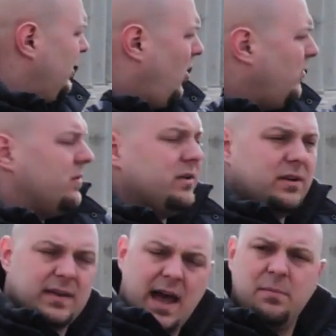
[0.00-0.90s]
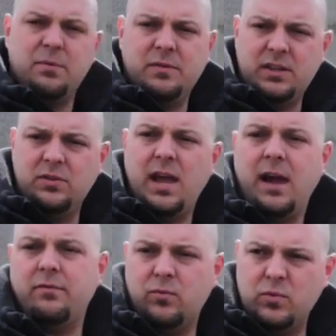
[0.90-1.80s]
over top of it you'd
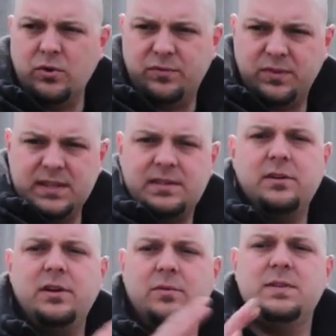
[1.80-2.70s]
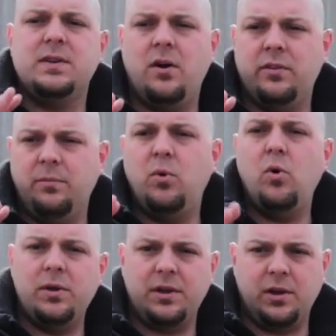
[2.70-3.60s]
have a roof. This area was called a
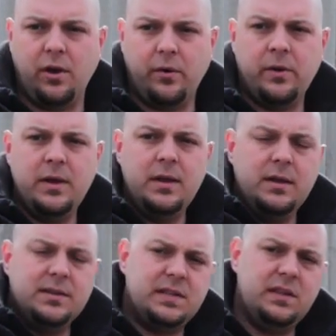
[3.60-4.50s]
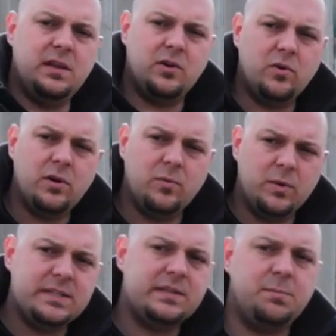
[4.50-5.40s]
portico. See, the Agora
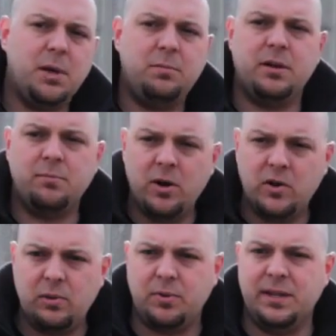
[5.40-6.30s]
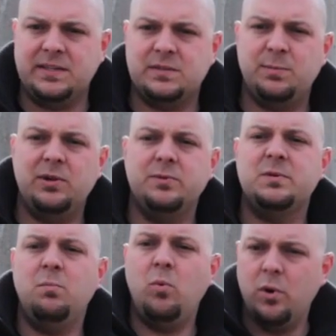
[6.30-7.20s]
was the public marketplace, but it
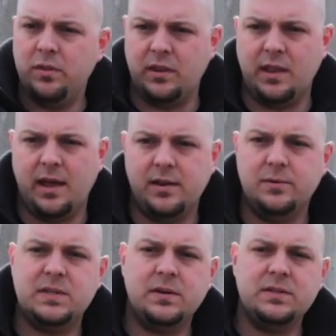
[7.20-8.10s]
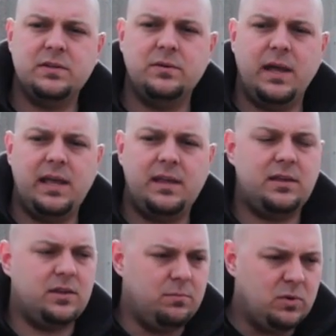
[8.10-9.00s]
was more than that. It was also a
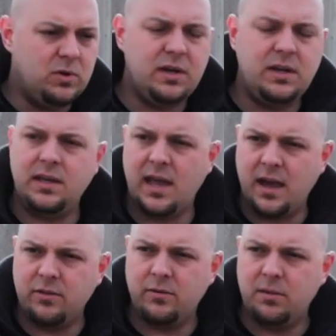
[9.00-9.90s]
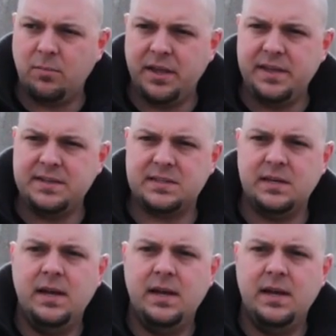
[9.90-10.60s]
community gathering place,